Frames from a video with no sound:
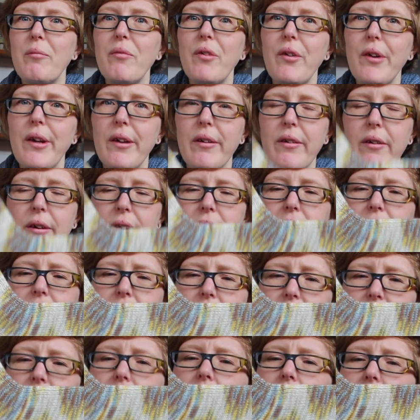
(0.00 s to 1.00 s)
Very excited
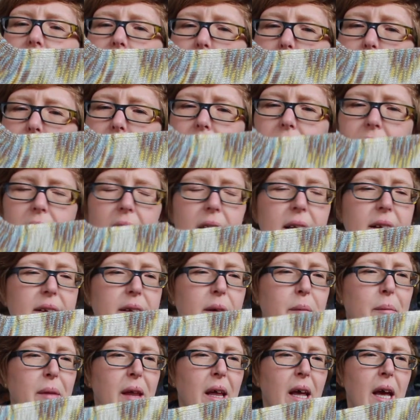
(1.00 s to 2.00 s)
to start wearing these.
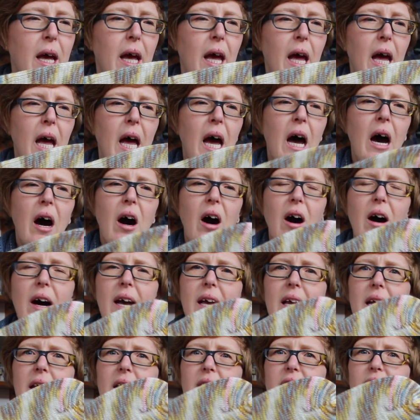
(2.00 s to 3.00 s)

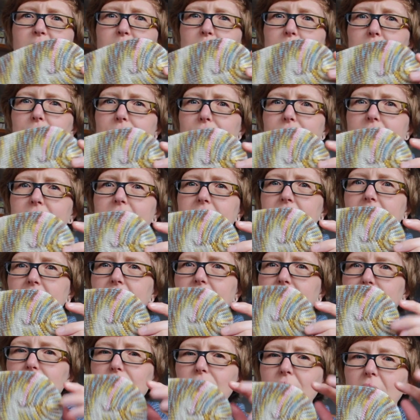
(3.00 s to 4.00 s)
I have put this
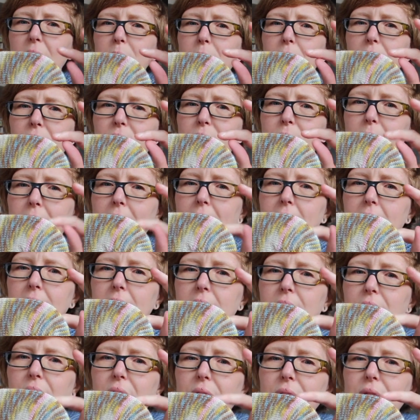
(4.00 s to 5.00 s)
little stripe of pink
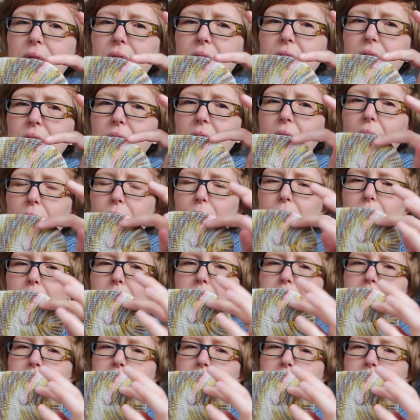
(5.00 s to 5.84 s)
across the toe.